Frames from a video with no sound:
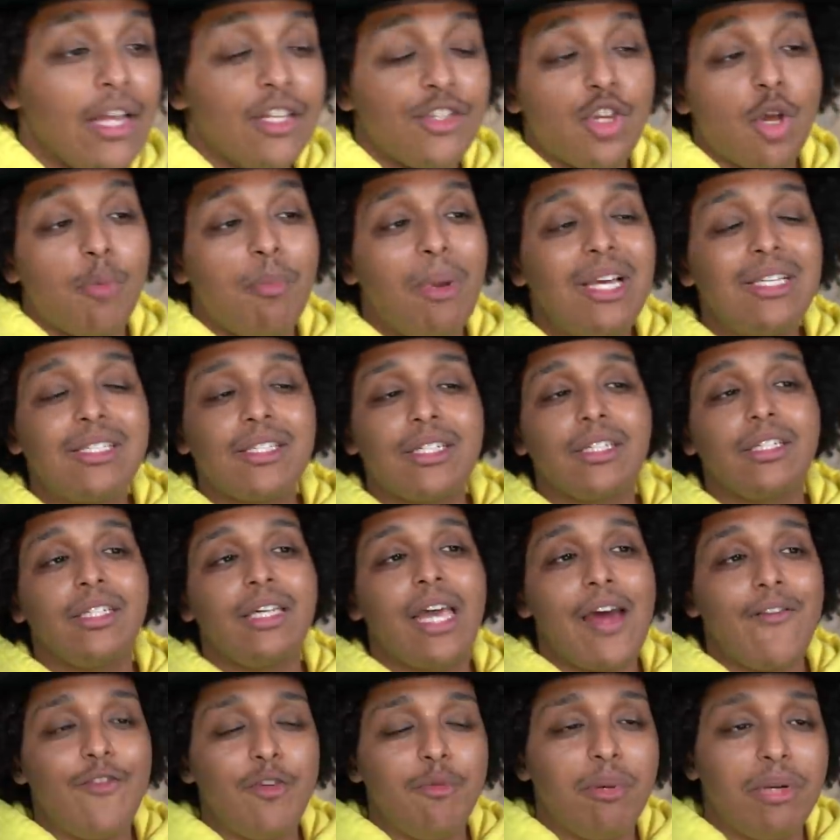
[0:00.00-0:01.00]
And so
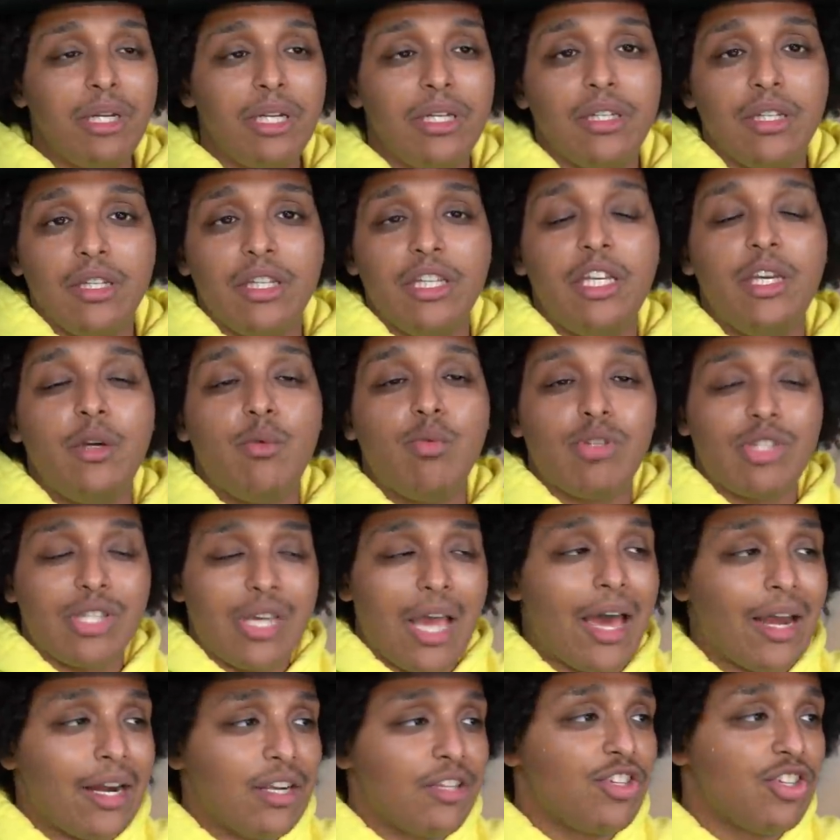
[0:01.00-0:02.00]
basically everybody in the league was
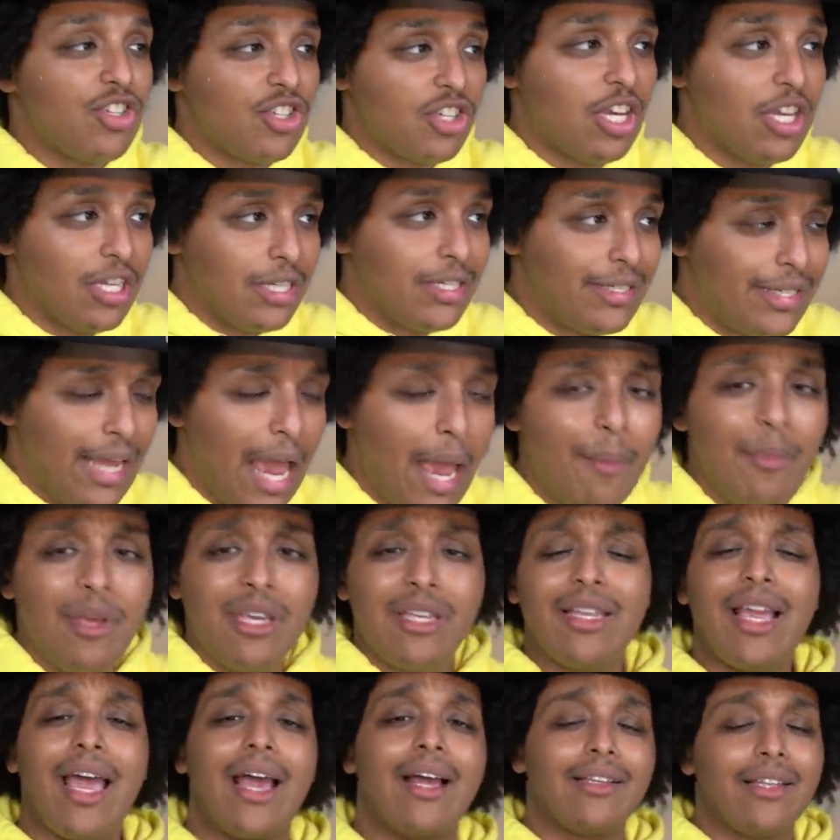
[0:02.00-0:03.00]
kind of just
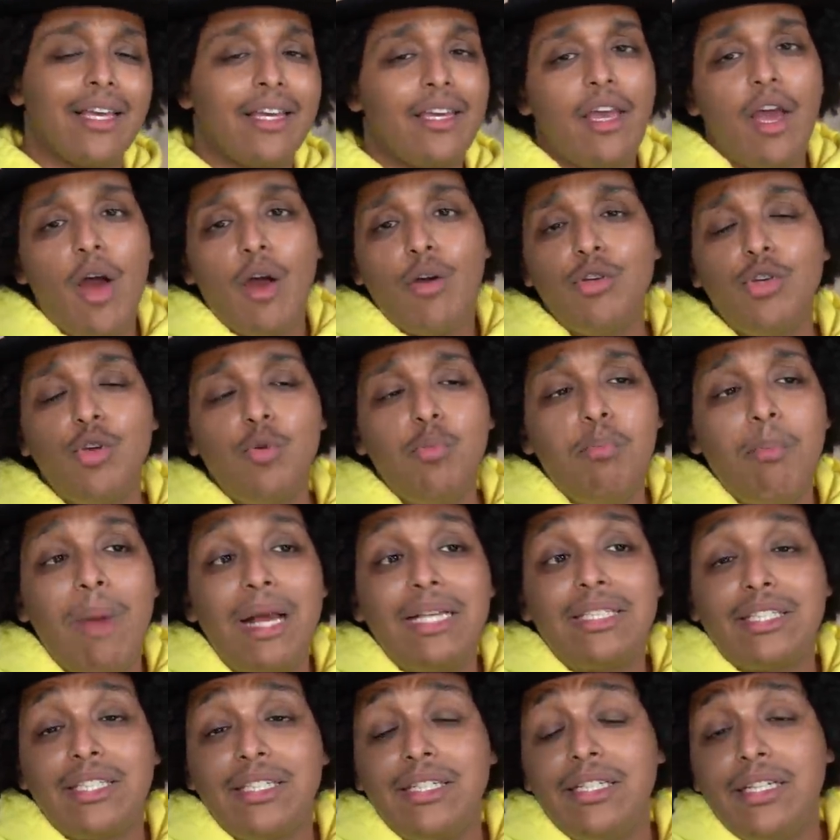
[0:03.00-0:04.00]
condemning that. Like, yo, you
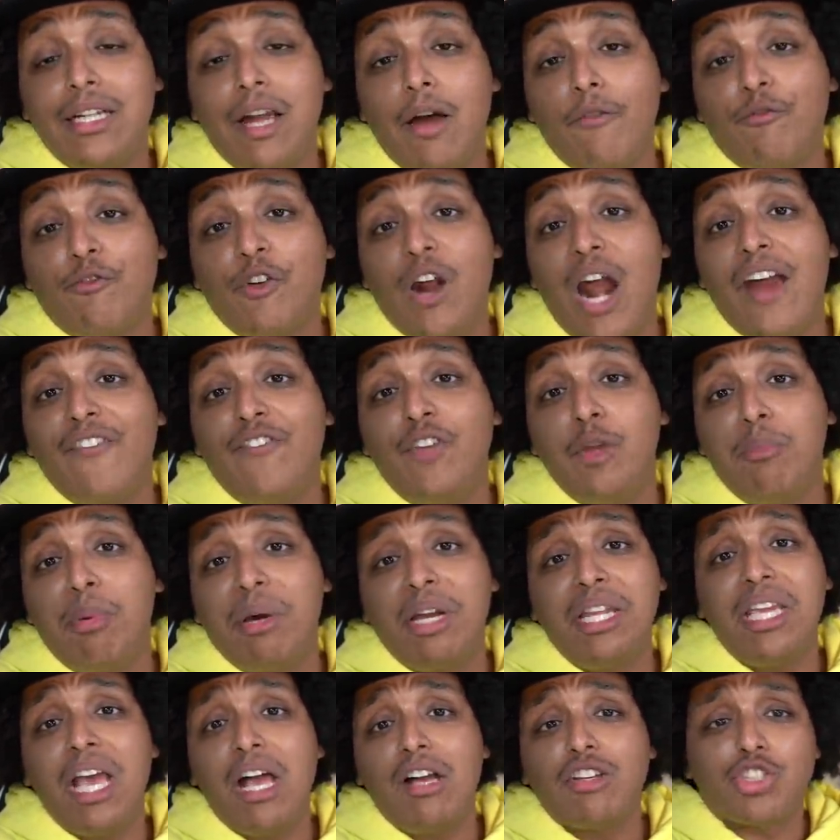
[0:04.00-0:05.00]
messing it up for
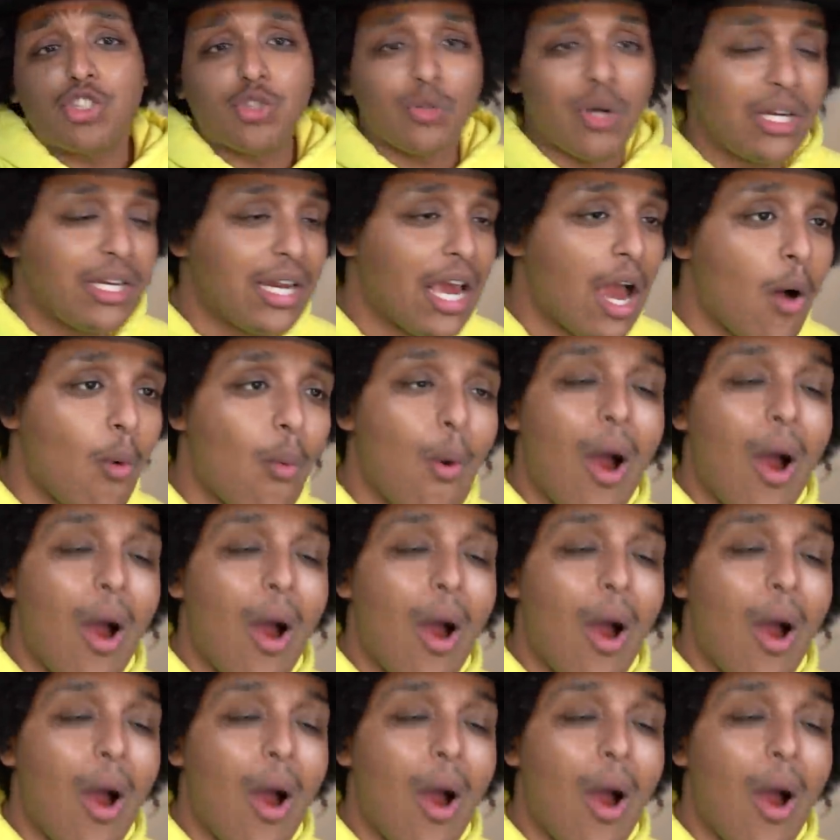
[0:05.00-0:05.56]
everybody else right now.